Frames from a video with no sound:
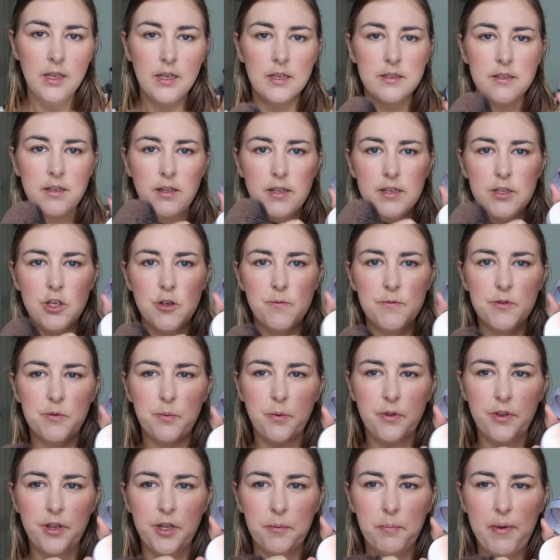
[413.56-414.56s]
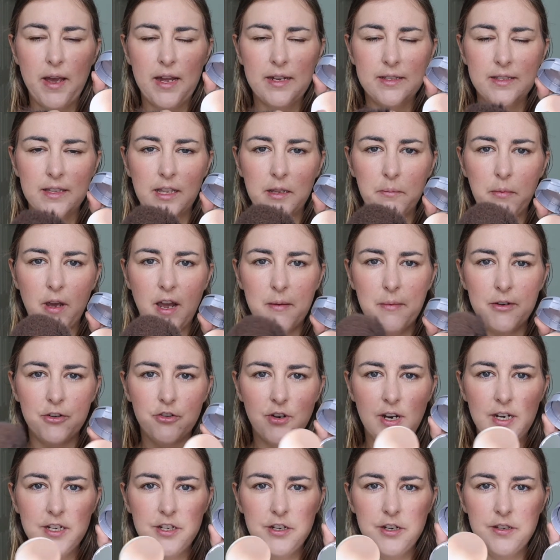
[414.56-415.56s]
So this comes with one of the pads in the bottom. I
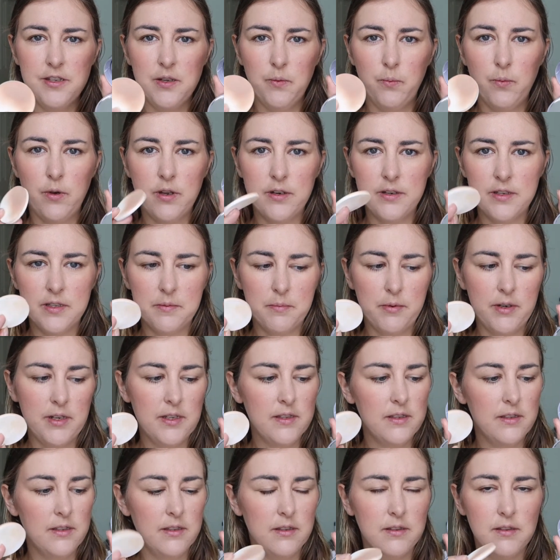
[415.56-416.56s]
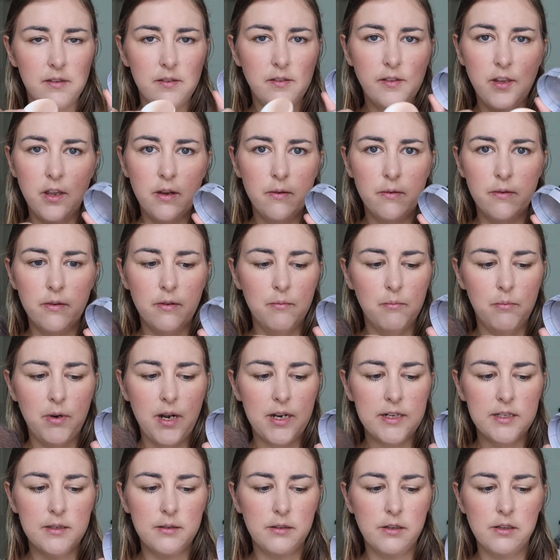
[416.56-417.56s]
tried to use it once, but it's so
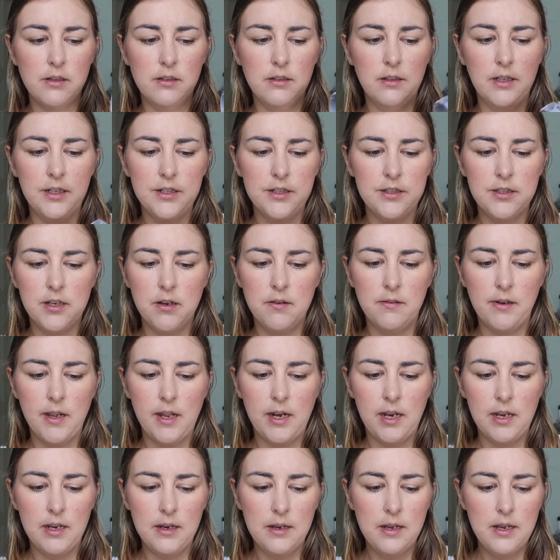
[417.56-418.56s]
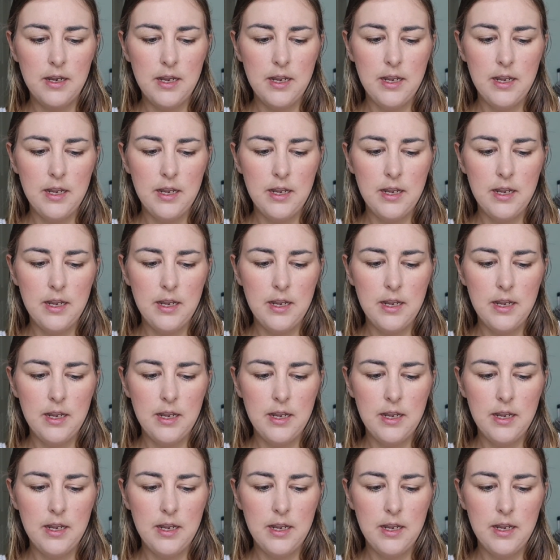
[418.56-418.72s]
unpractical. I just don't get it.